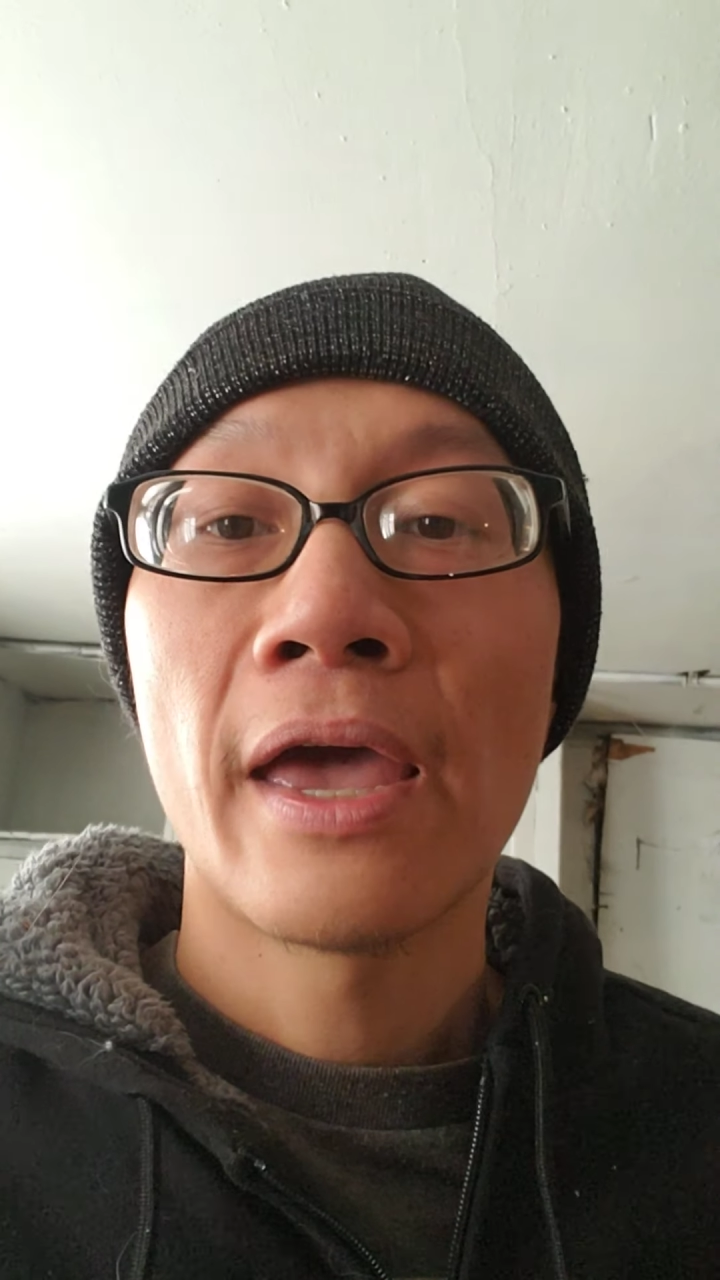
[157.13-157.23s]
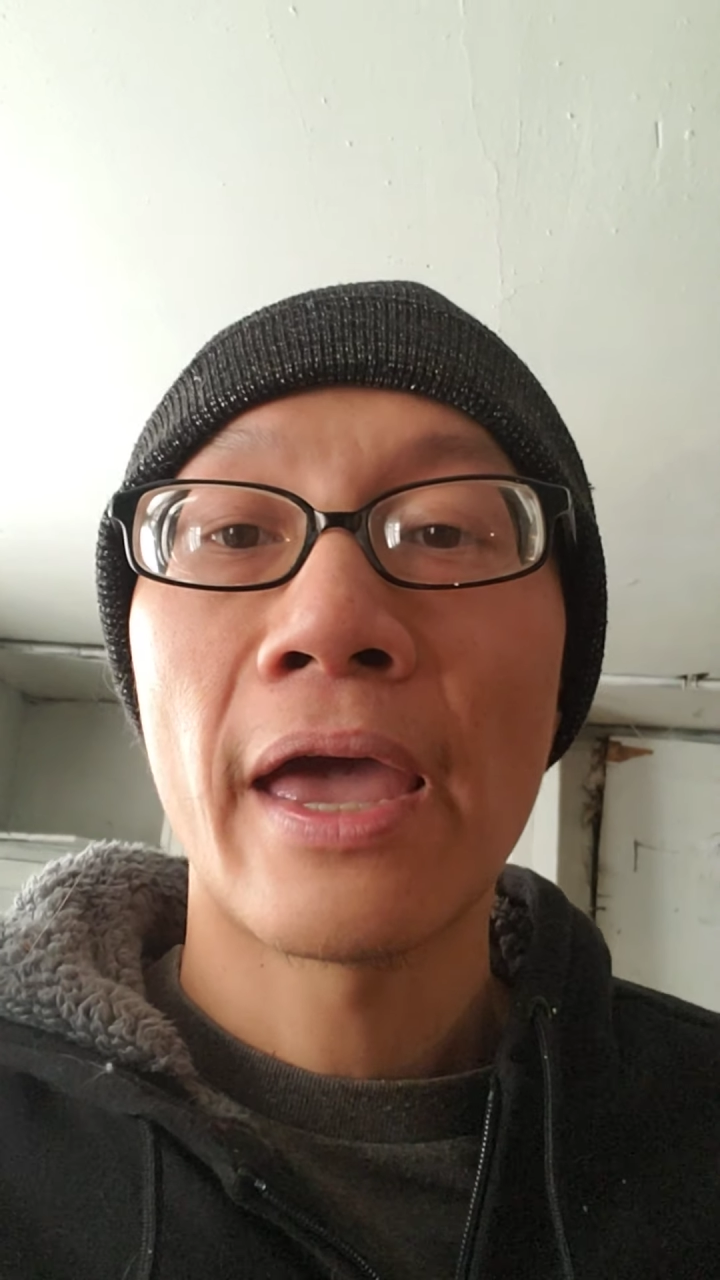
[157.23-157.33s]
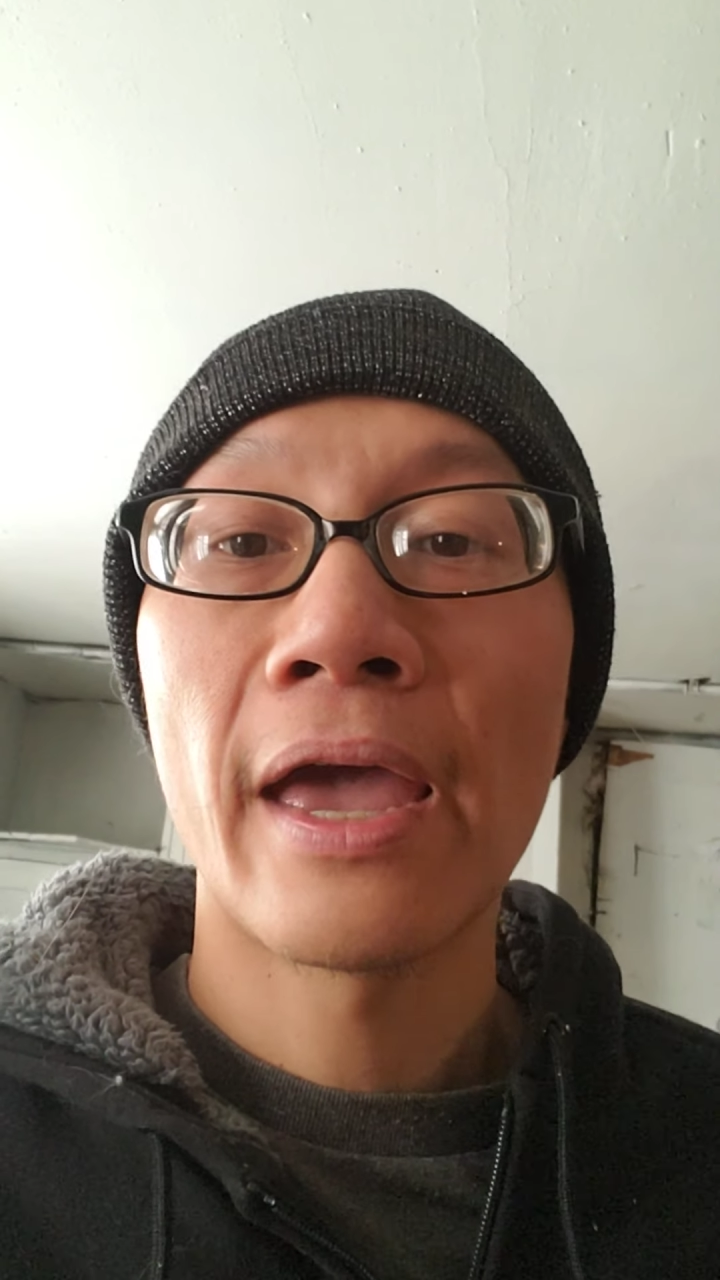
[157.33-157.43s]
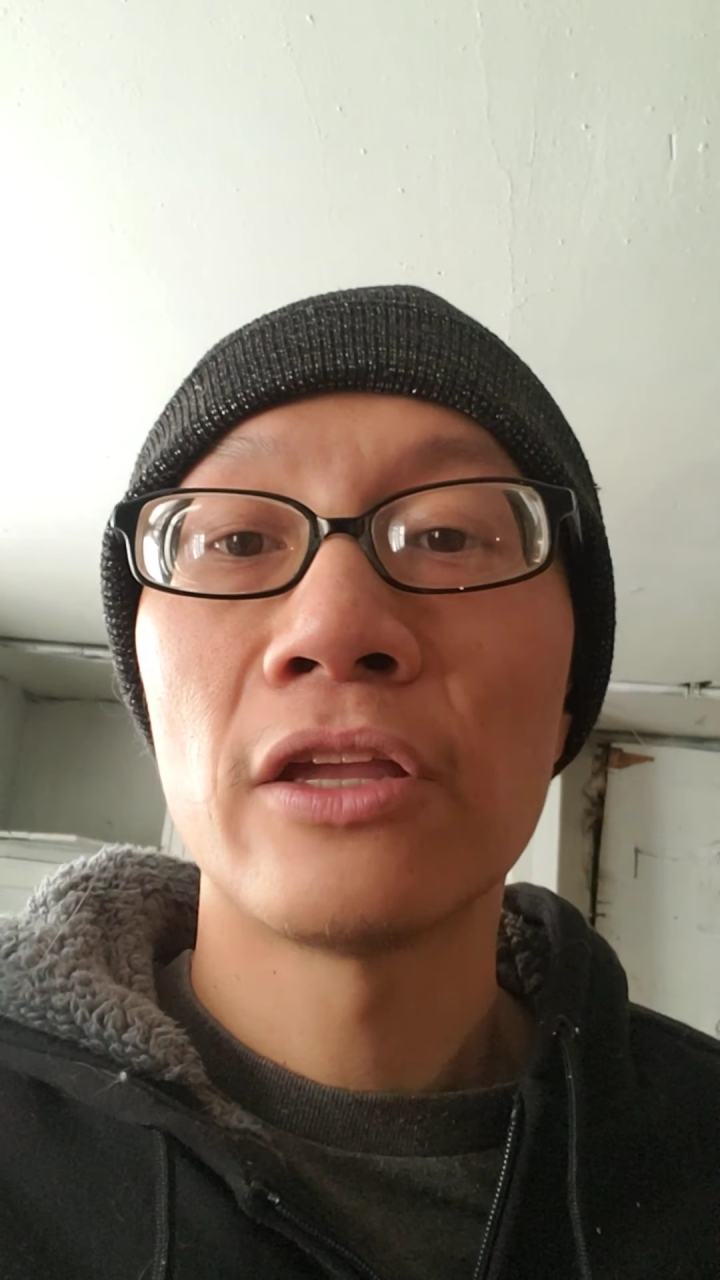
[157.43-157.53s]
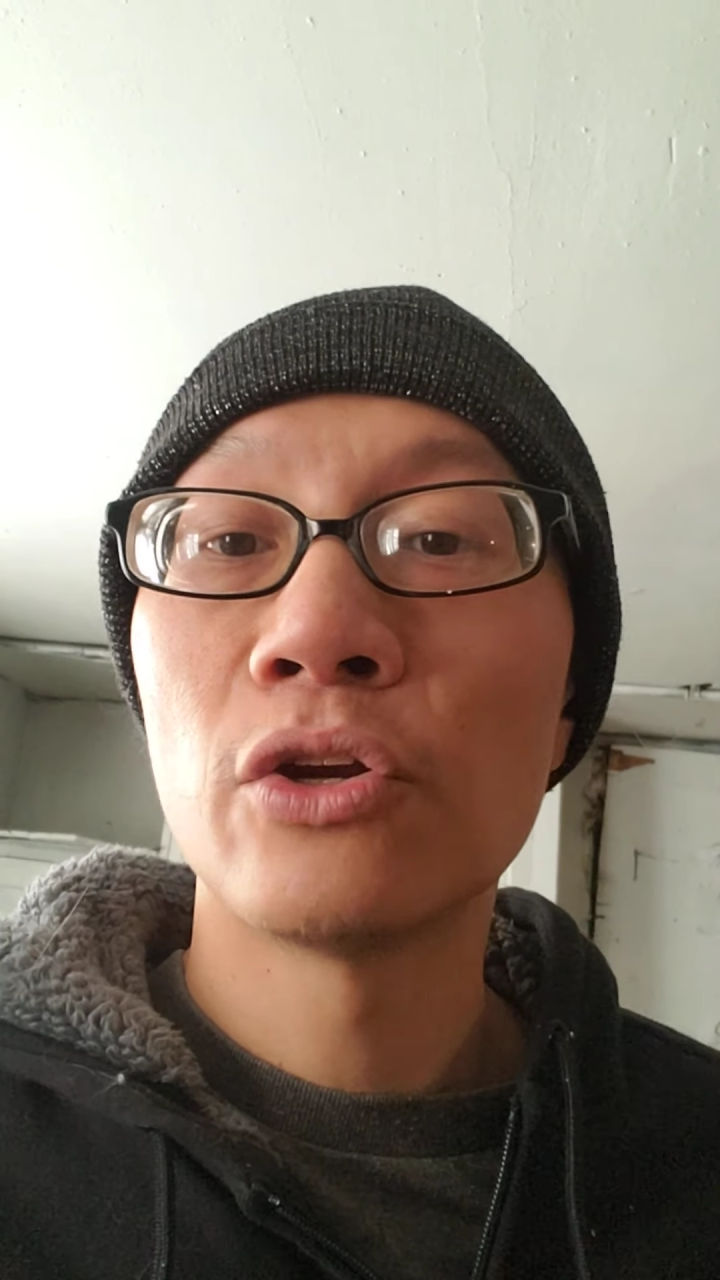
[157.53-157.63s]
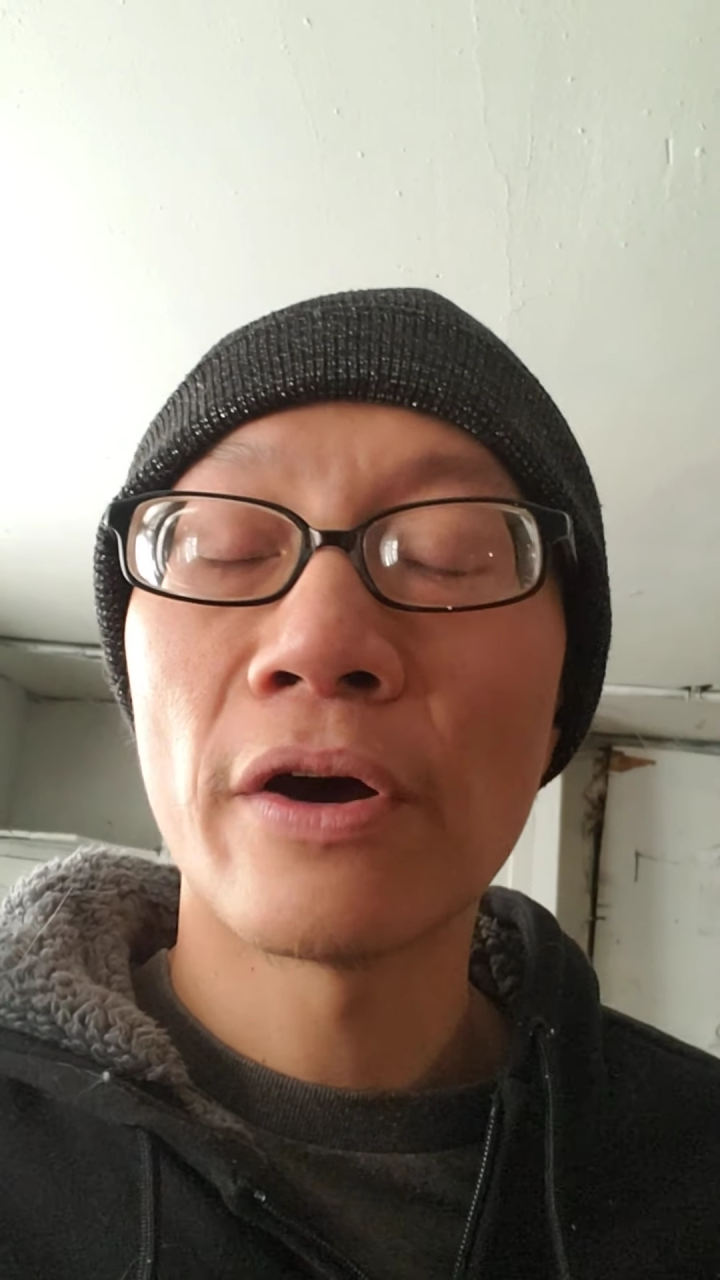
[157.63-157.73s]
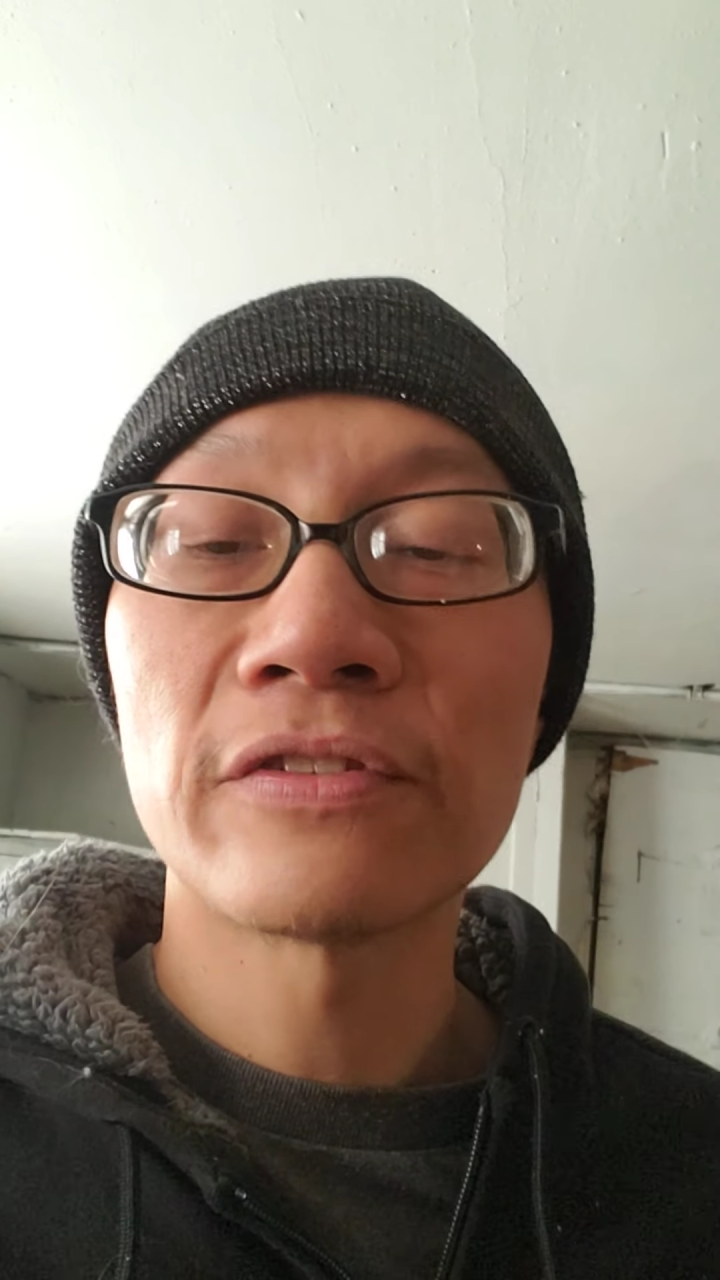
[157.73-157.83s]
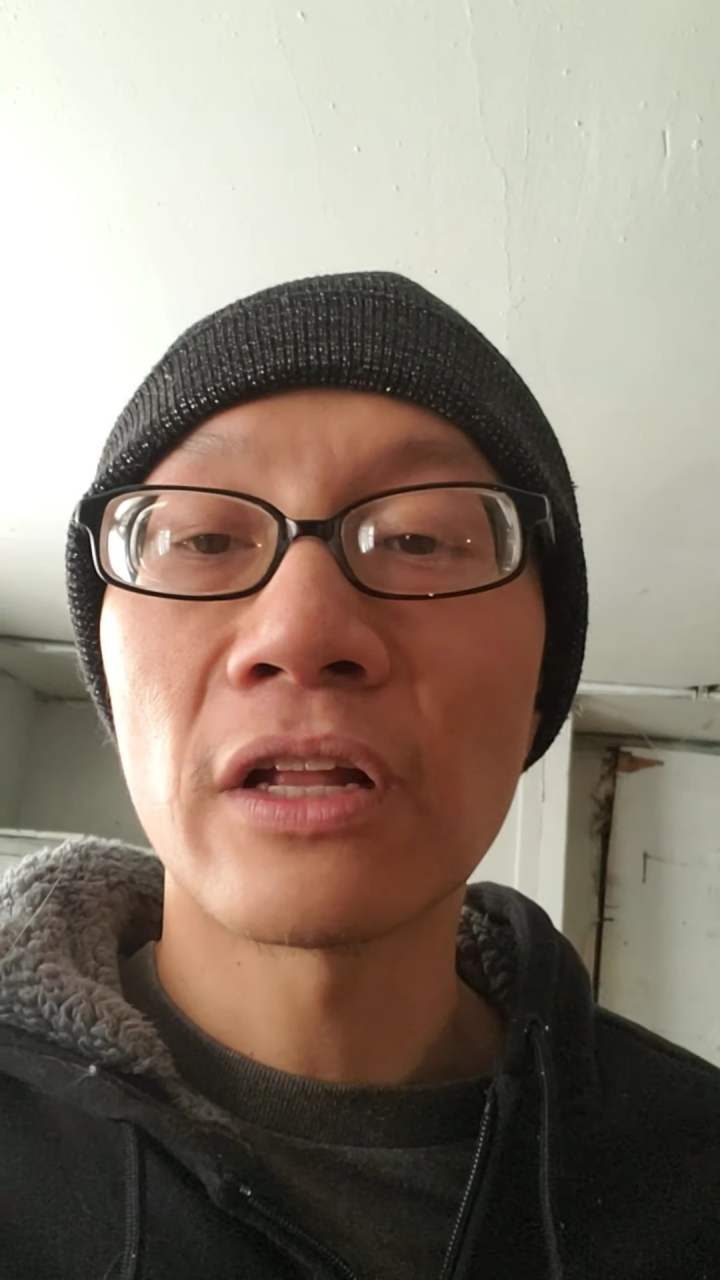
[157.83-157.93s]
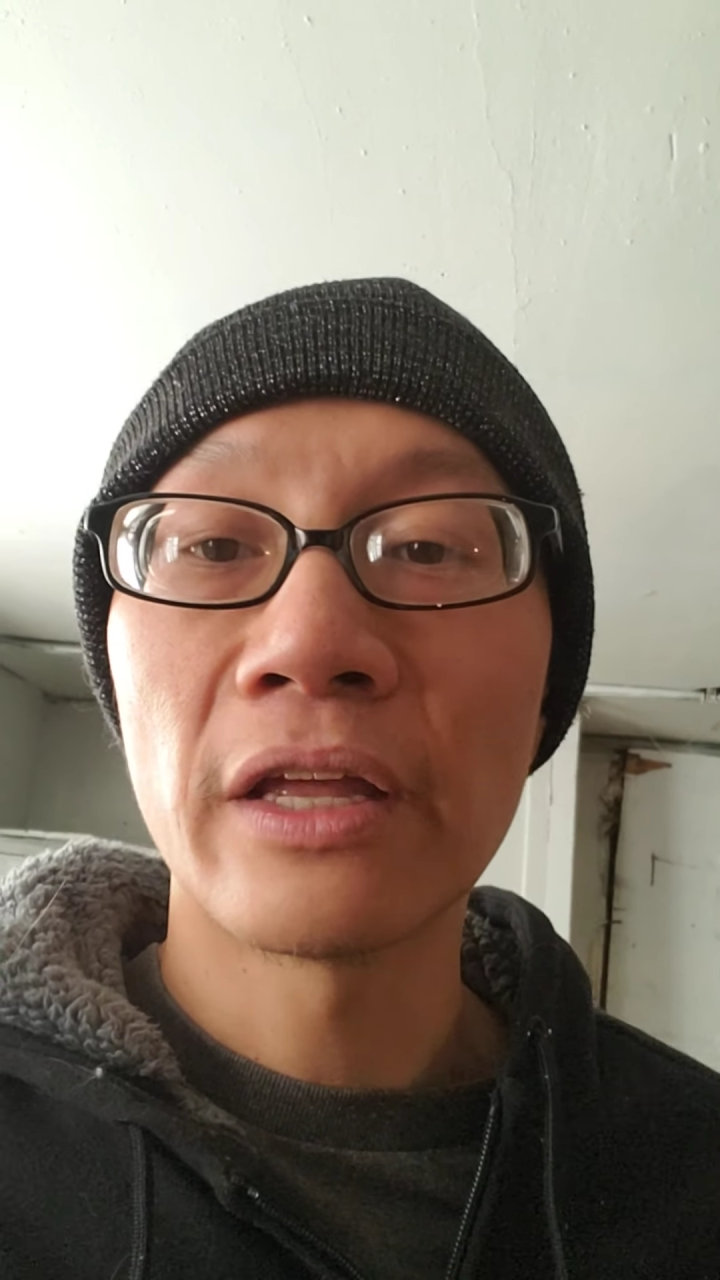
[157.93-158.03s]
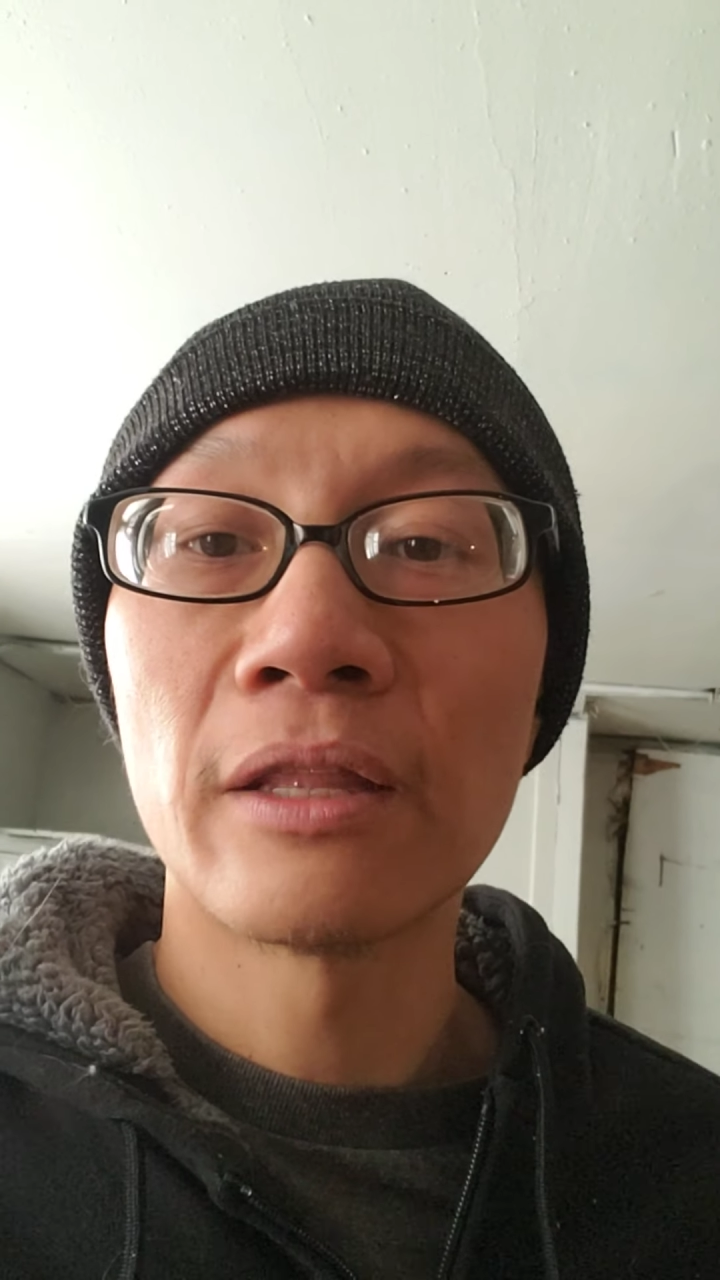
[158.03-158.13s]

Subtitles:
and you don't have to clean